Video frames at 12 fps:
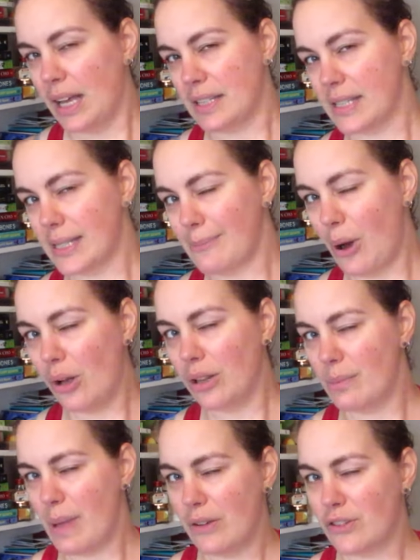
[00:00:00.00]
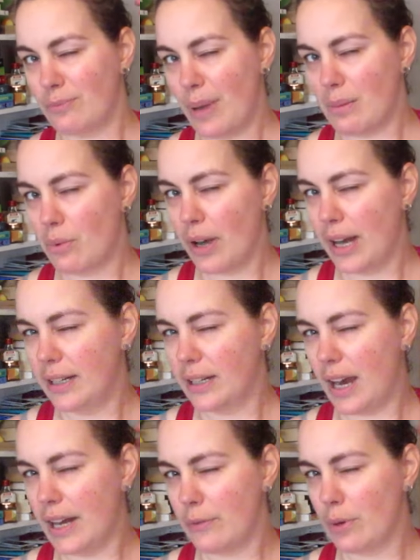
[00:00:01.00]
small amount of my brain
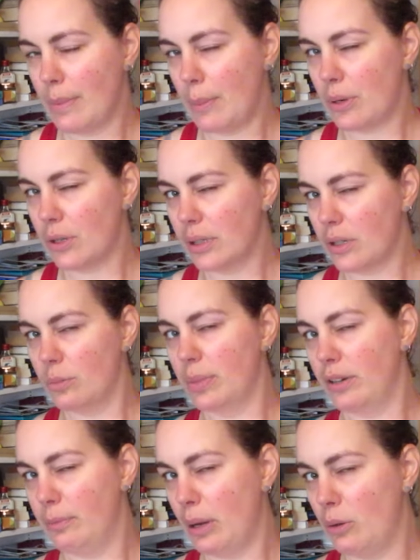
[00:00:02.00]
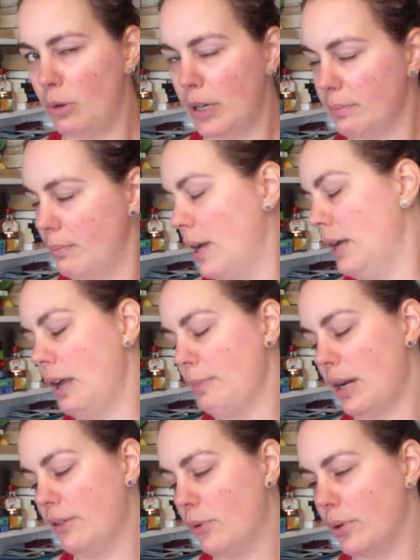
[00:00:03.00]
kind of remembered a little bit about what I
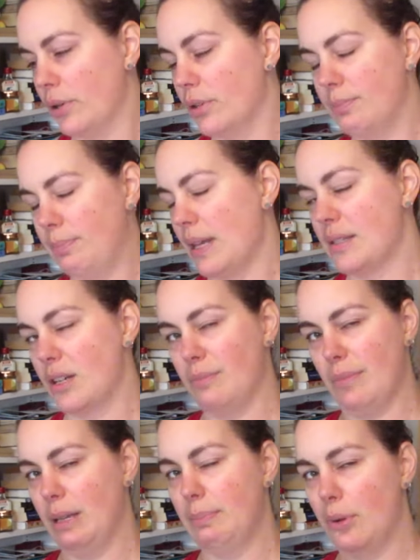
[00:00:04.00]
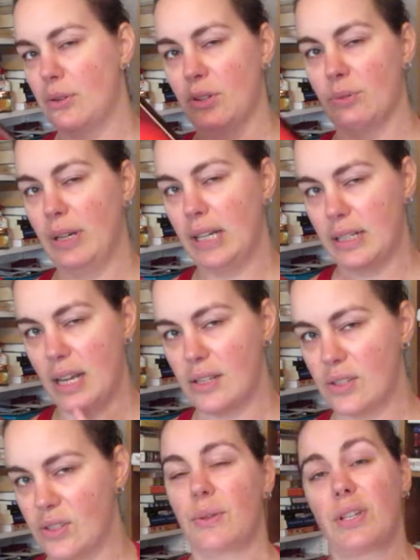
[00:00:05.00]
might have ordered based on my personal reading
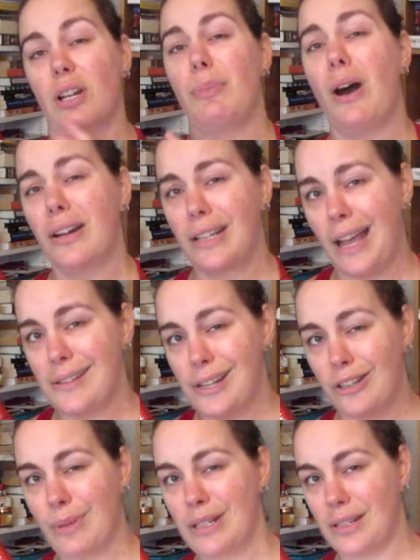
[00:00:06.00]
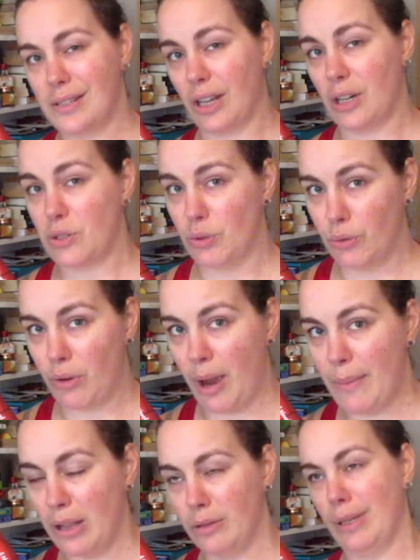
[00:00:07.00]
taste. So it's got a podcast element, it's got a true
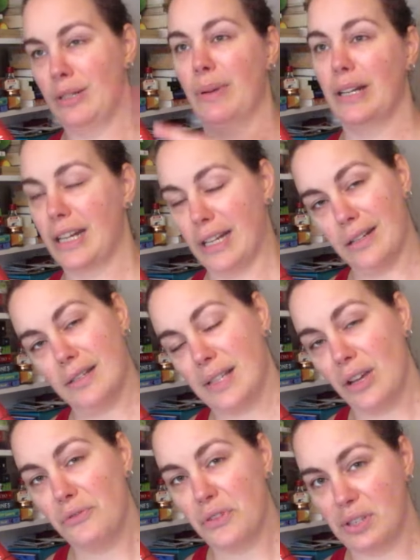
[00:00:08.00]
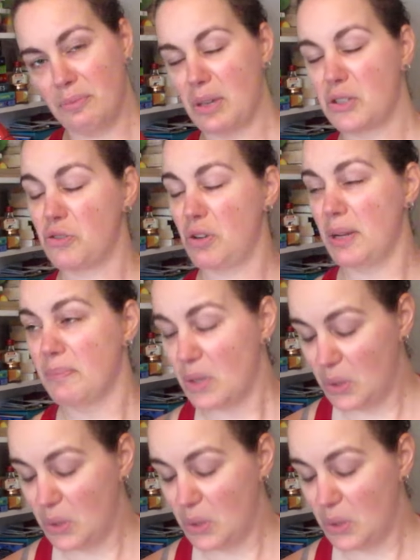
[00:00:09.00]
crime element, but in itself is a mystery.